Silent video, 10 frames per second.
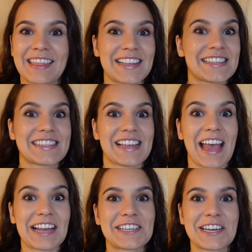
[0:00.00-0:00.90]
That's
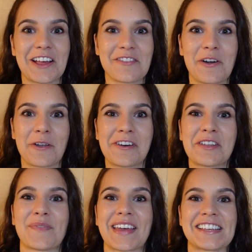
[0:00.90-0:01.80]
actually not very
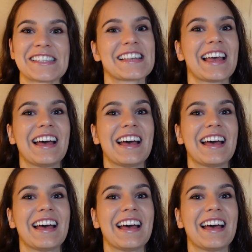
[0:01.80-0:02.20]
good because